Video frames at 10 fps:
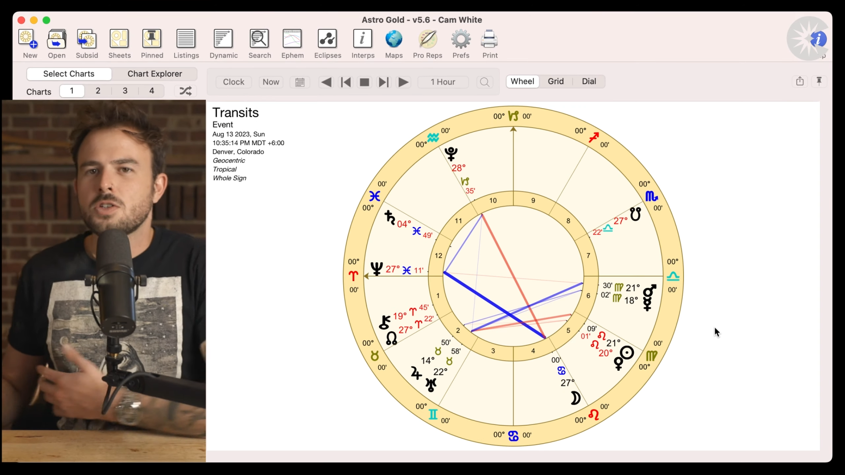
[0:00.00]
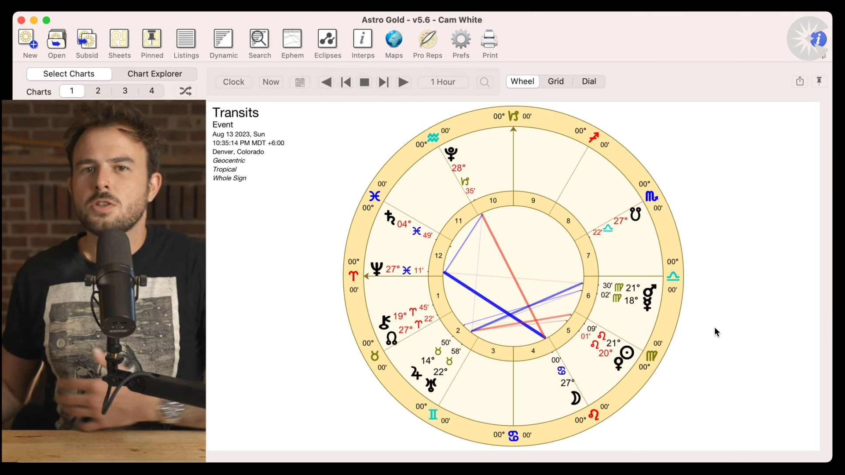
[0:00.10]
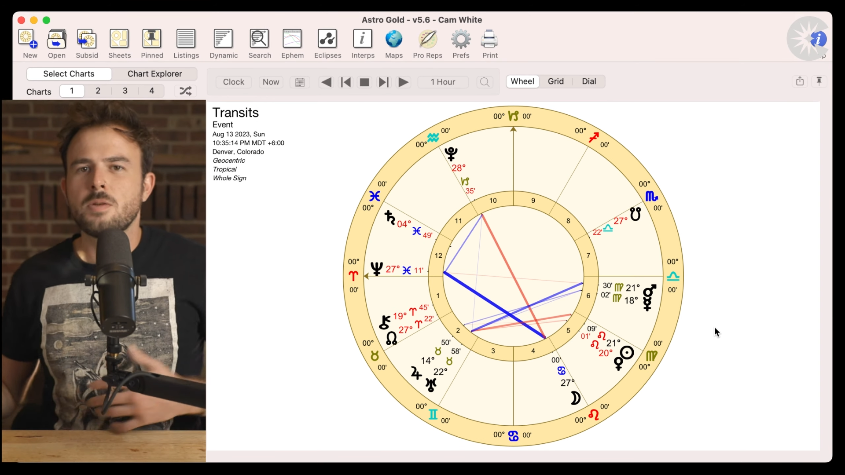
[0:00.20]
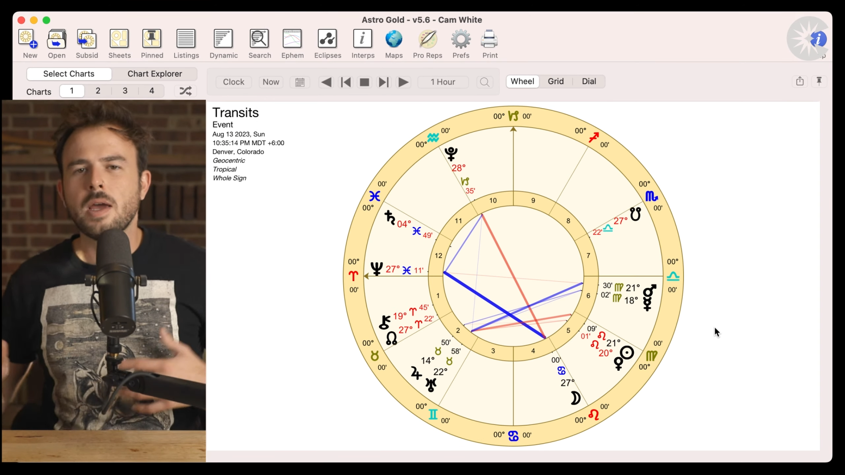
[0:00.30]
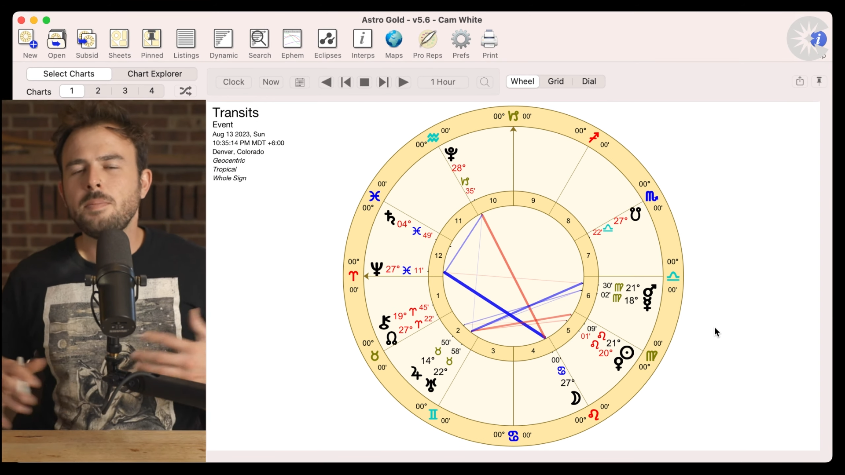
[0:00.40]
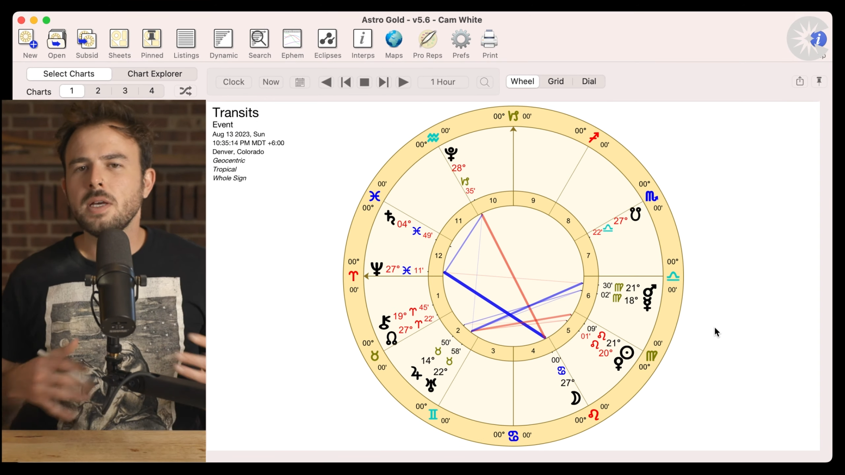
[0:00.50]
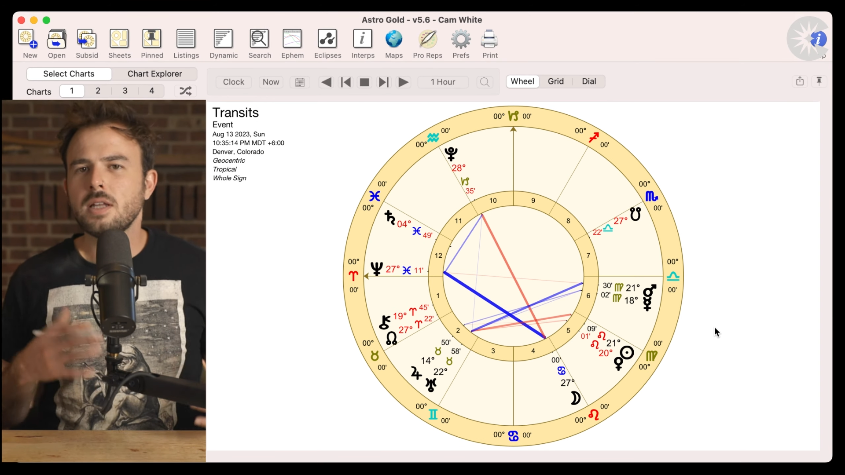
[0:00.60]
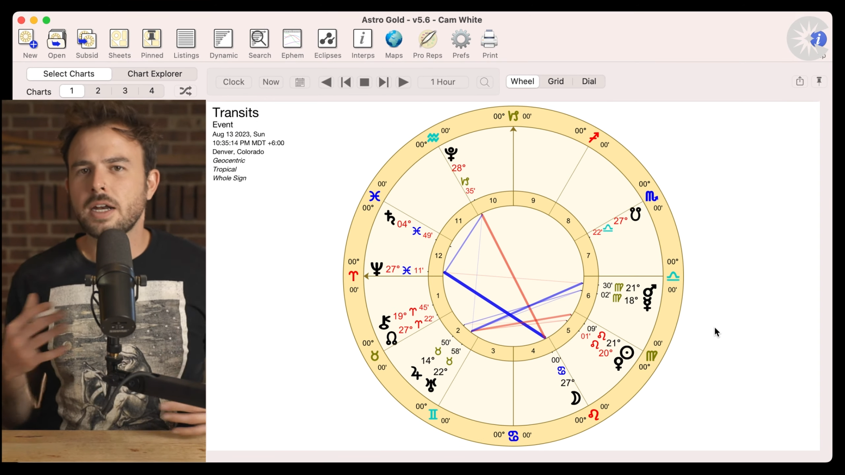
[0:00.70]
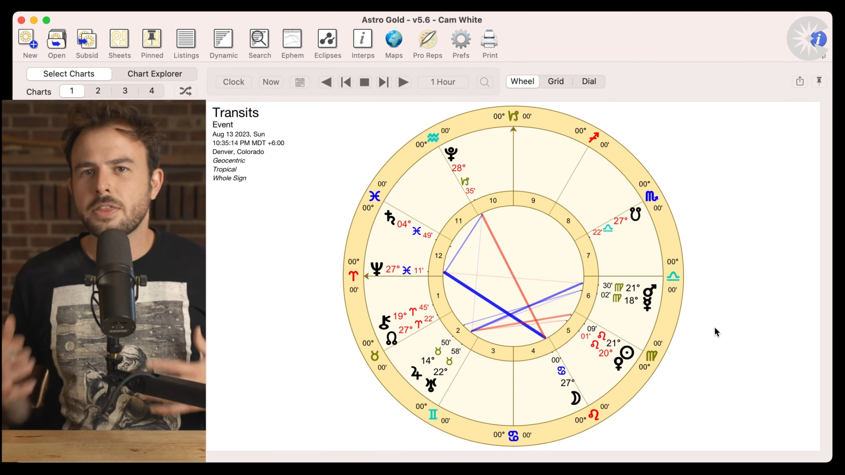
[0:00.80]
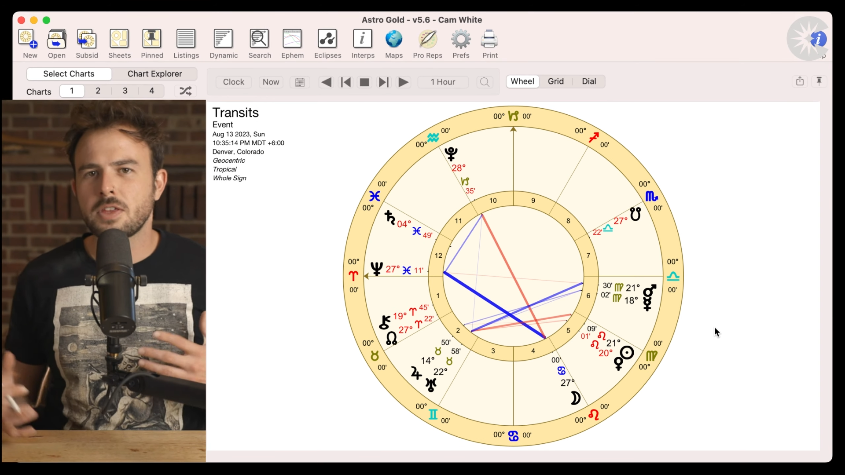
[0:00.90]
So there might be
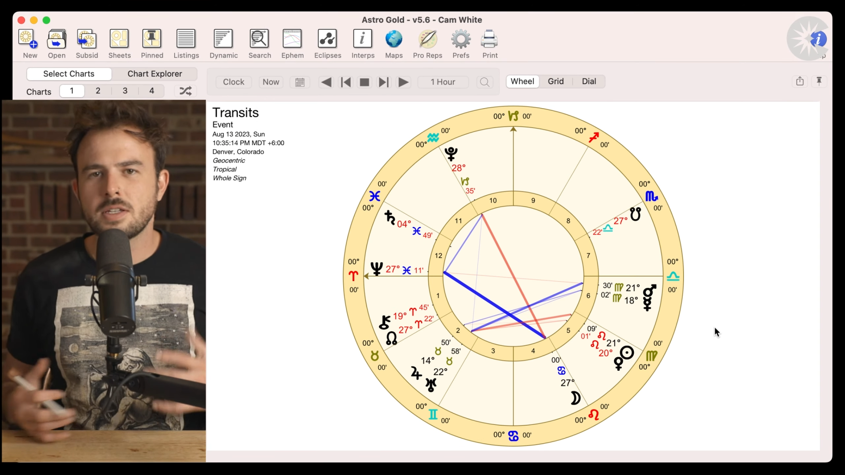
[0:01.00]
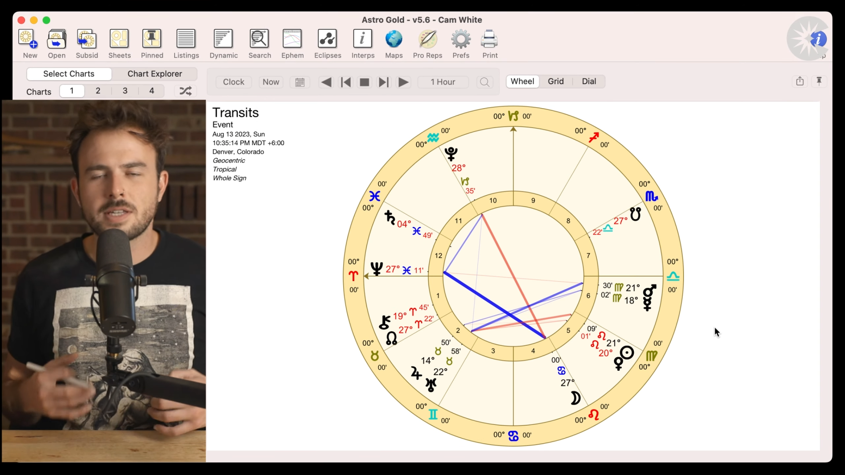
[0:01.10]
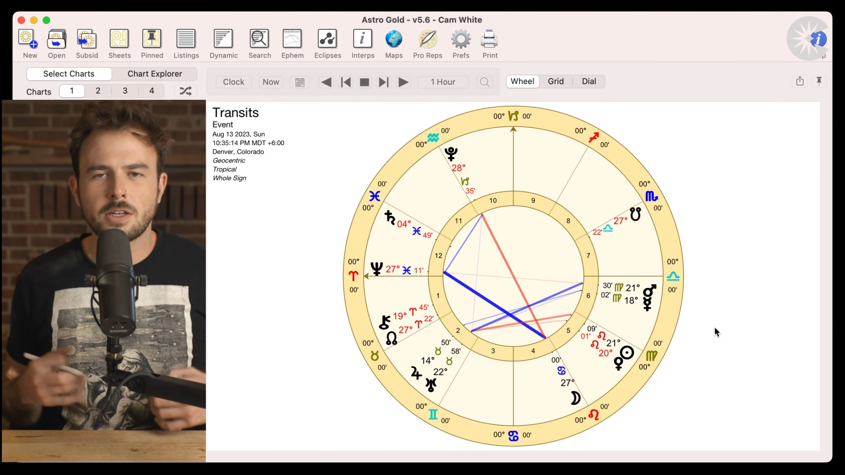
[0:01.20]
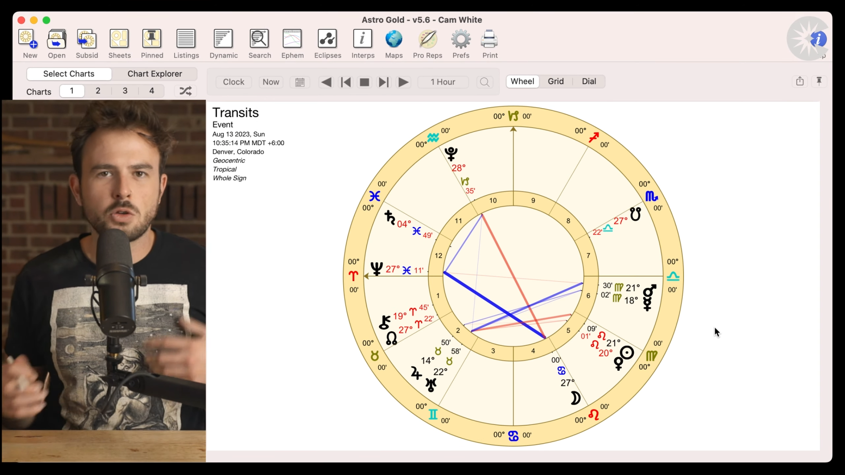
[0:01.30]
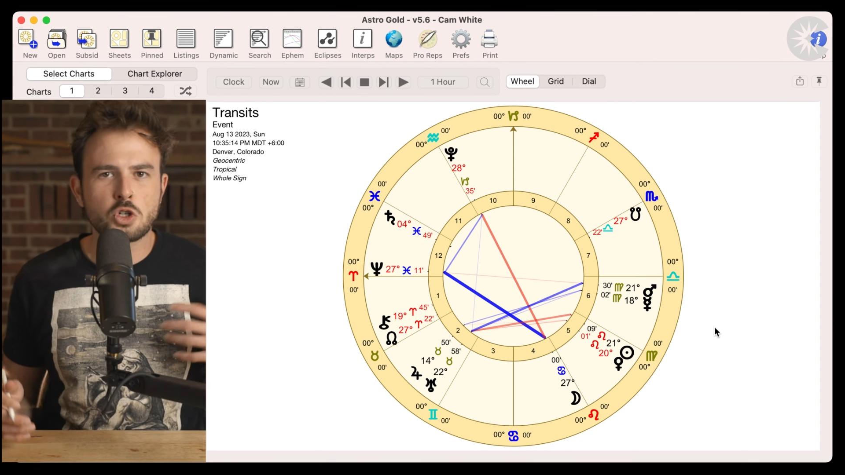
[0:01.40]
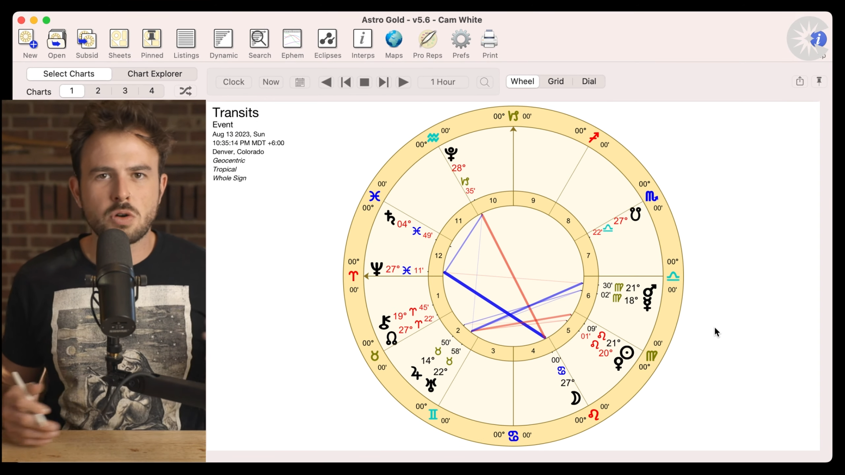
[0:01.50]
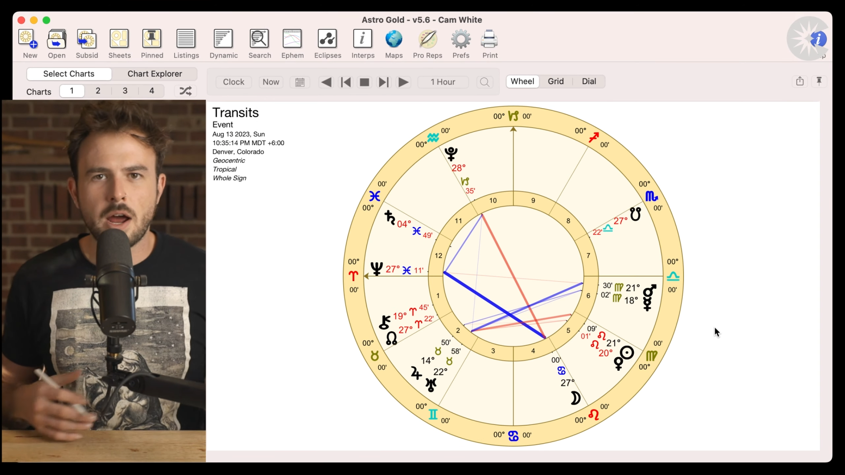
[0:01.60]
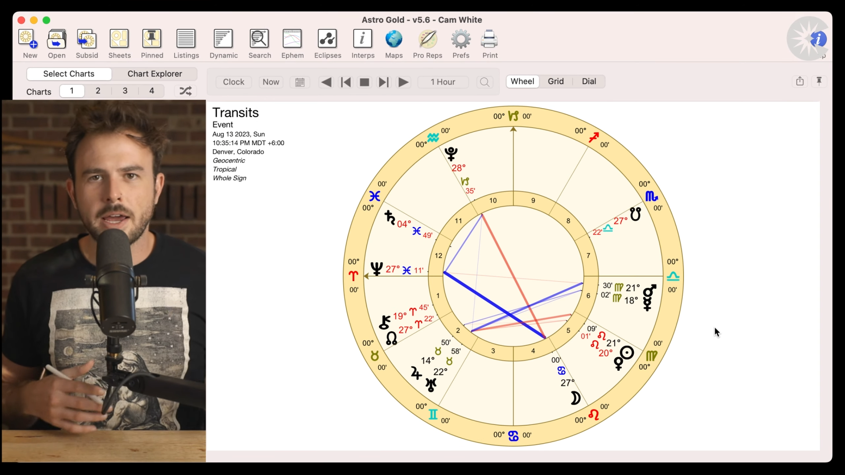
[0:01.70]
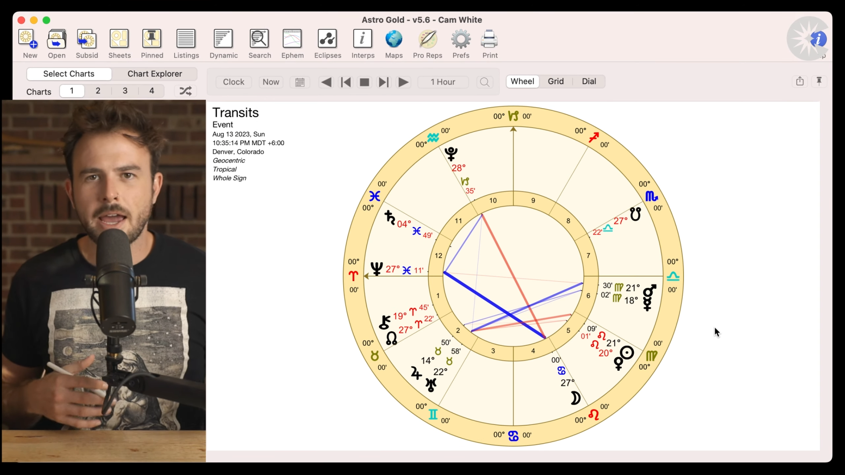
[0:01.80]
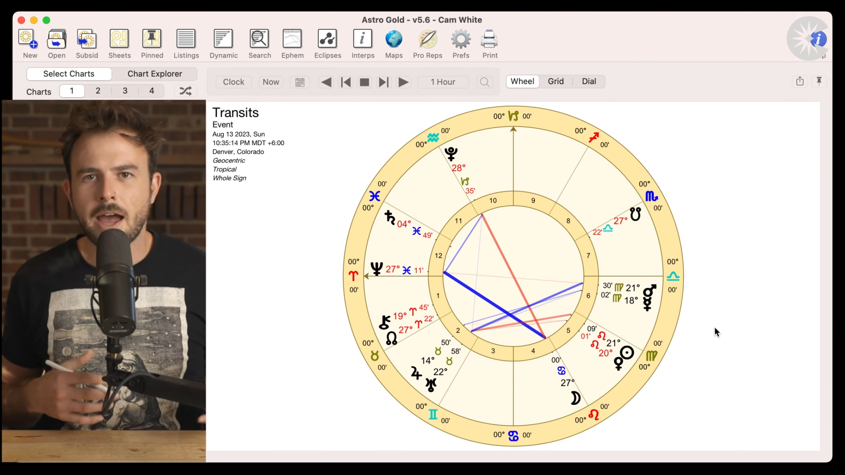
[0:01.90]
a lot of things that you
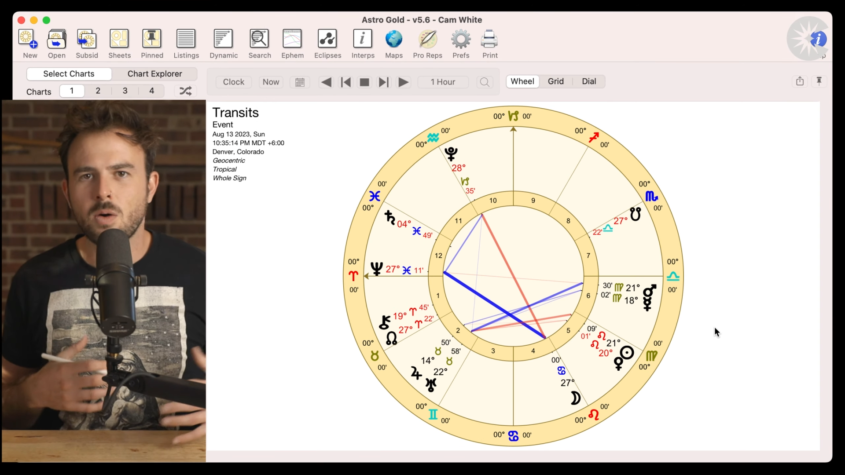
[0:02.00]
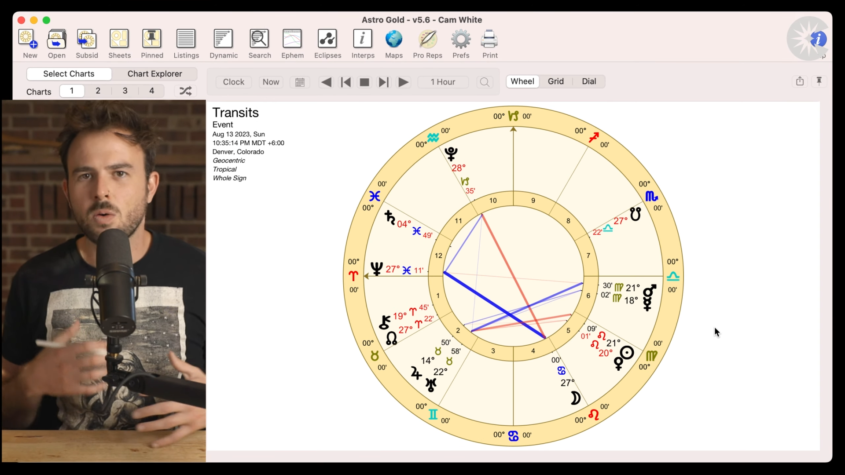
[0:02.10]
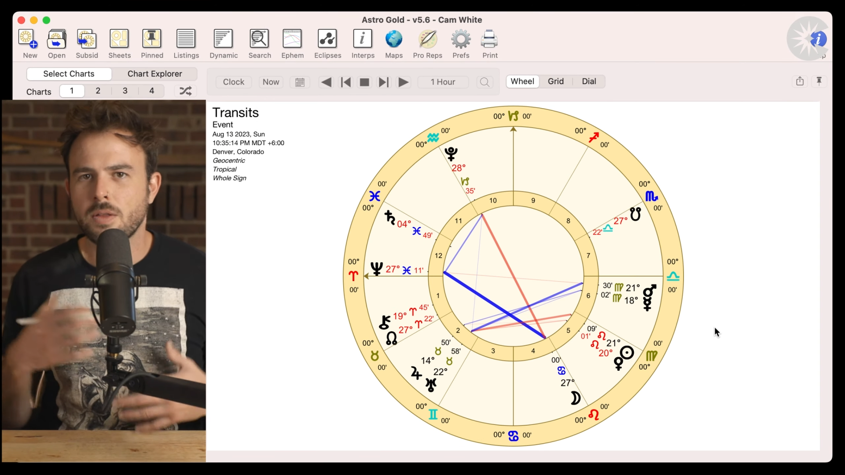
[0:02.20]
try out